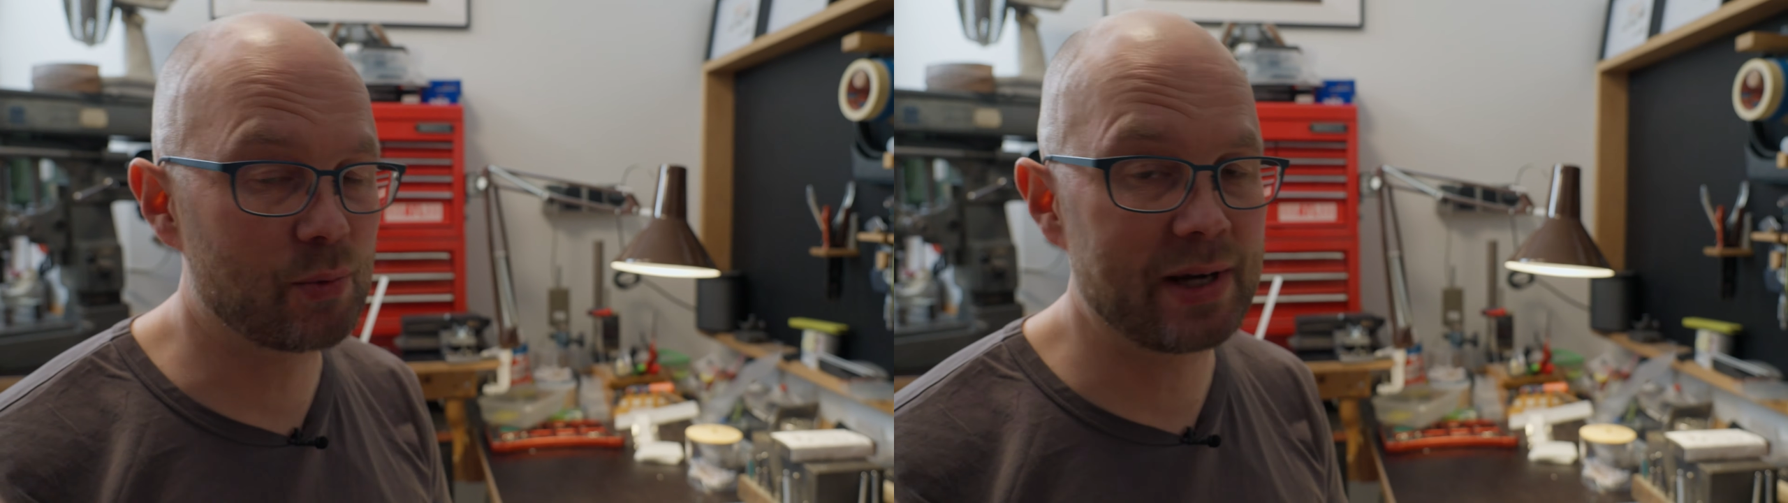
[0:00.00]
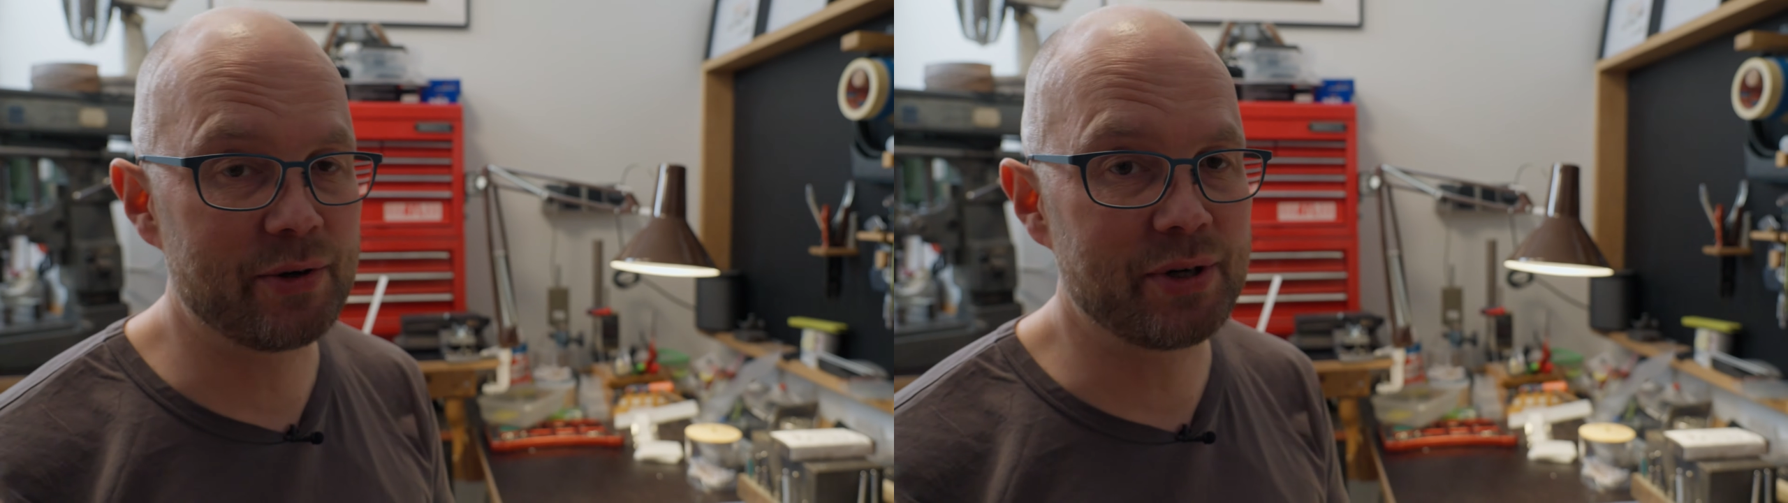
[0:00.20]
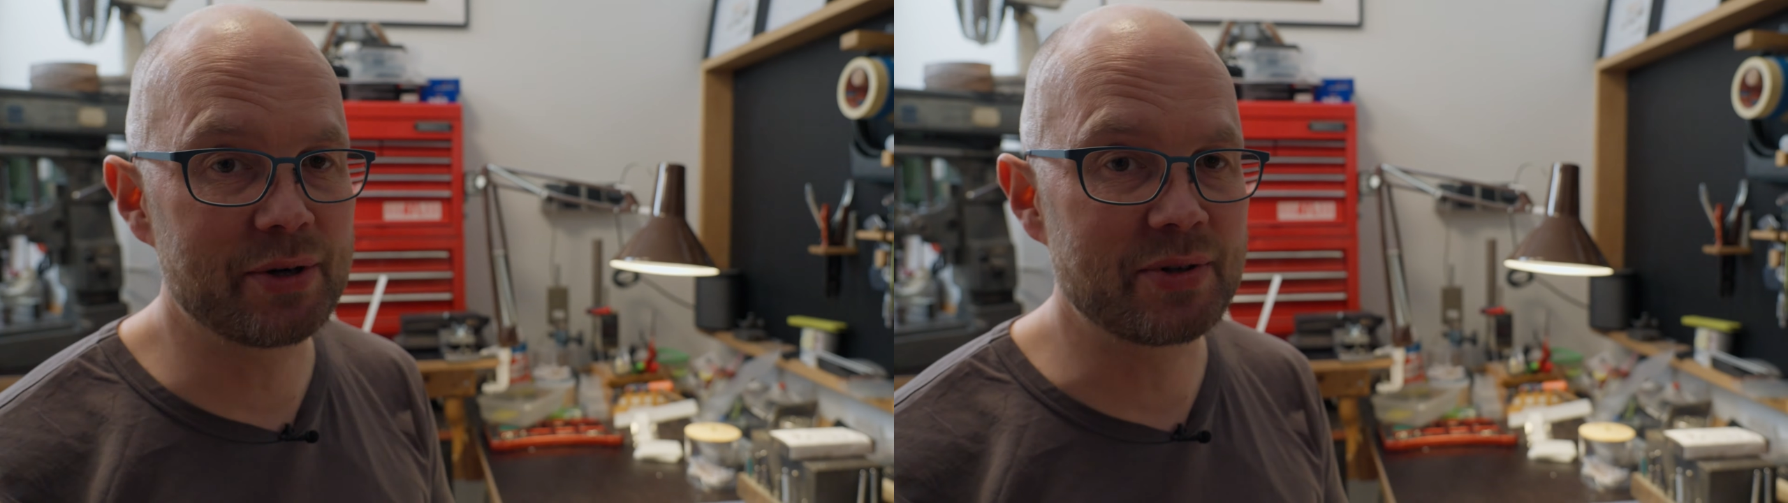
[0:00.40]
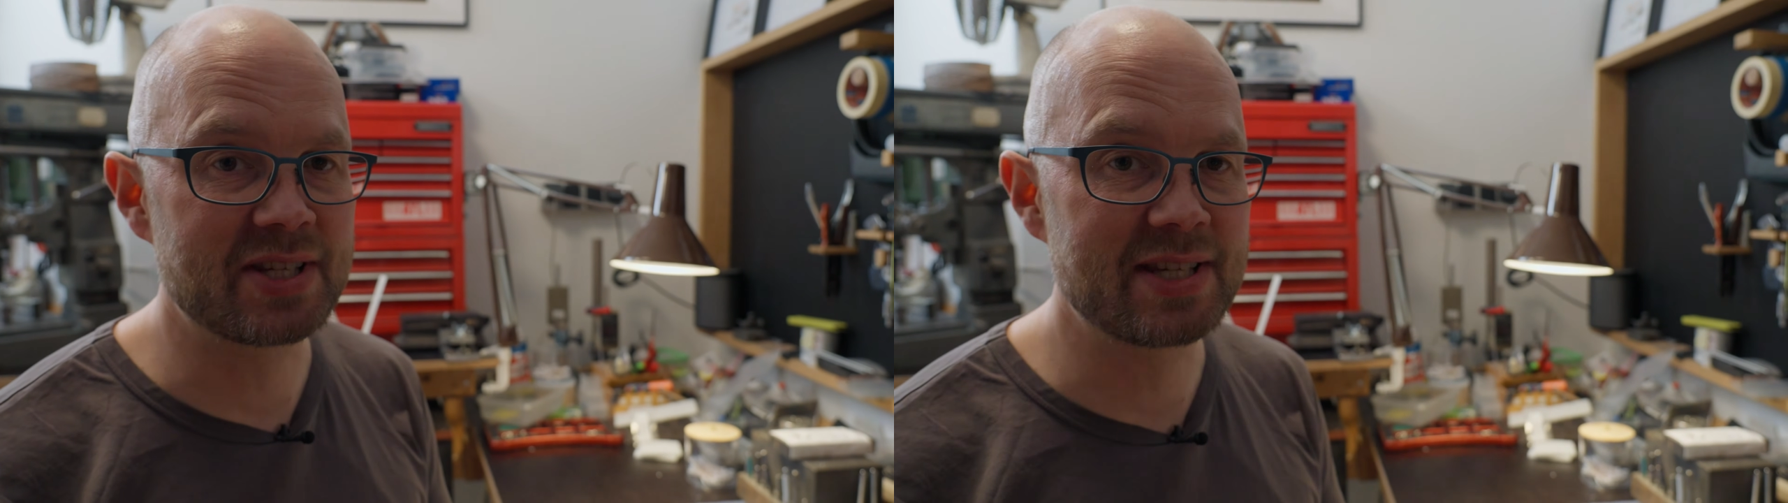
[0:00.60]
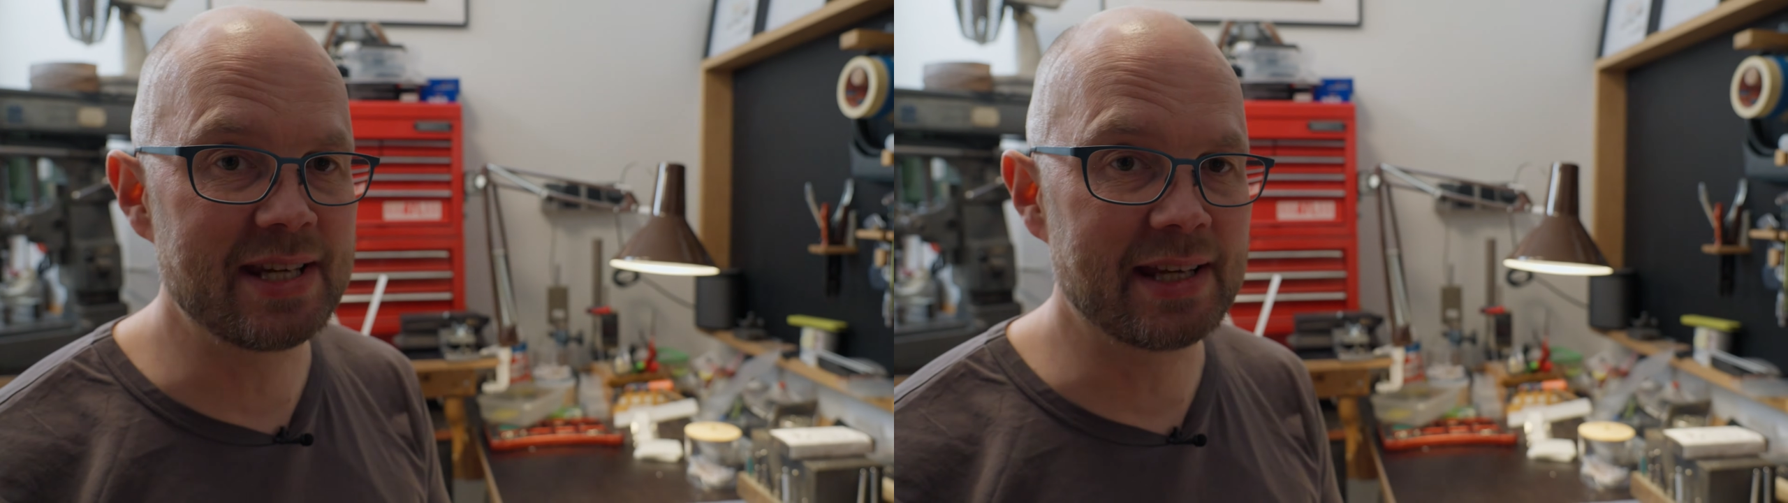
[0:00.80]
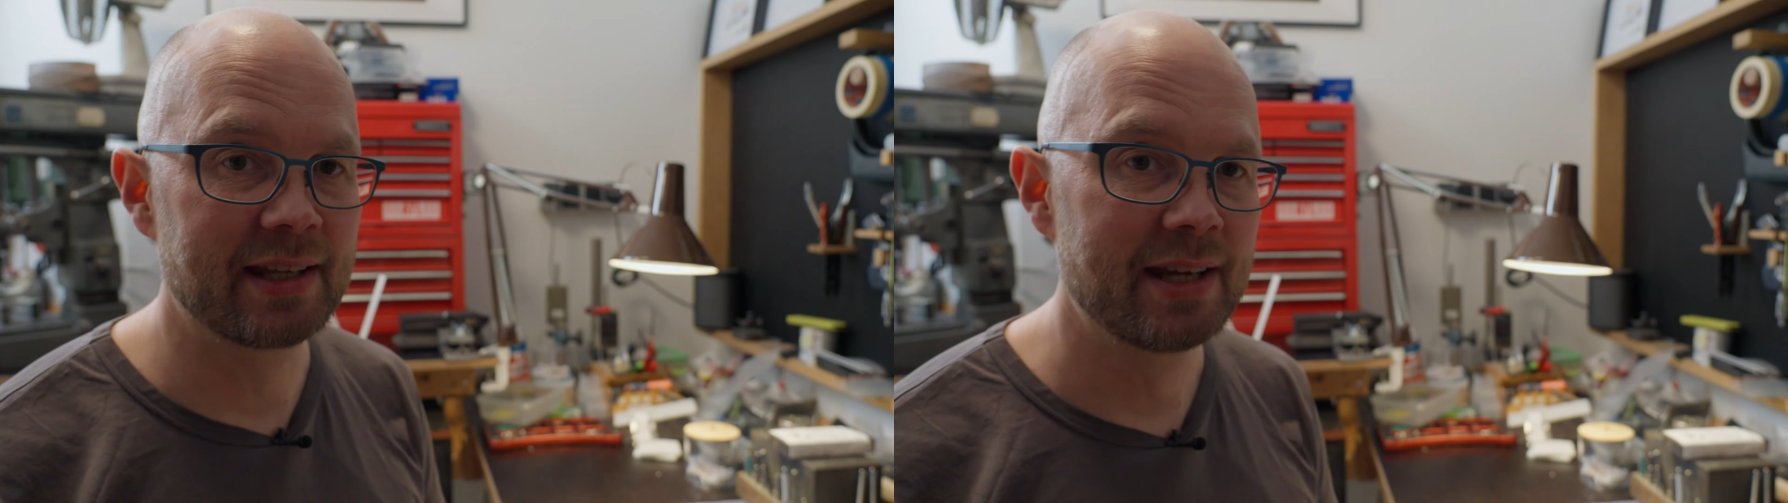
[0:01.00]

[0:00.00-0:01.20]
where you don't see it.